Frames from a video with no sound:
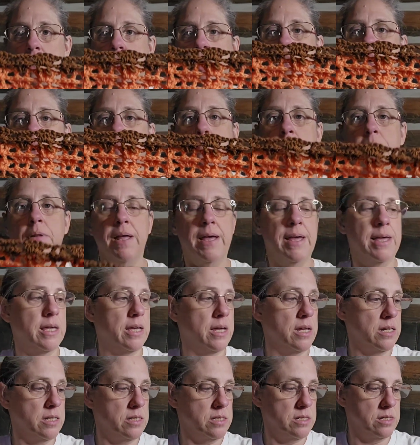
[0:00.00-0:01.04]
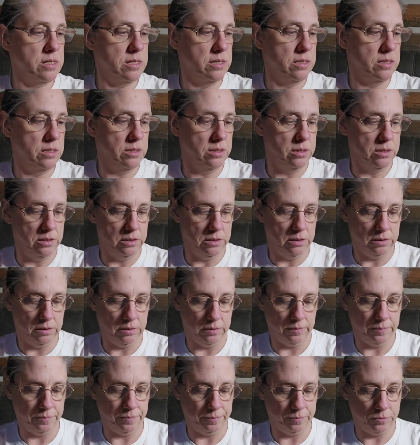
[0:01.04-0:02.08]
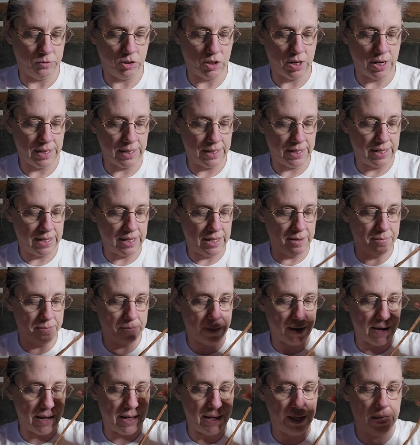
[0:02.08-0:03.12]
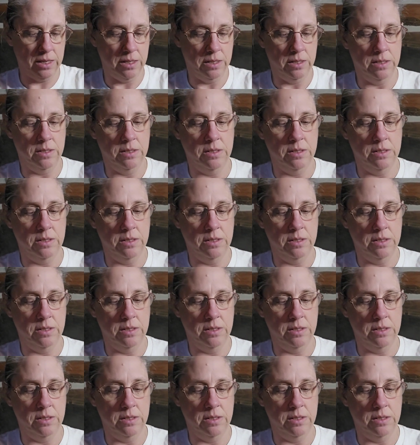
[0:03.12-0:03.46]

blanket. I'm trying to keep me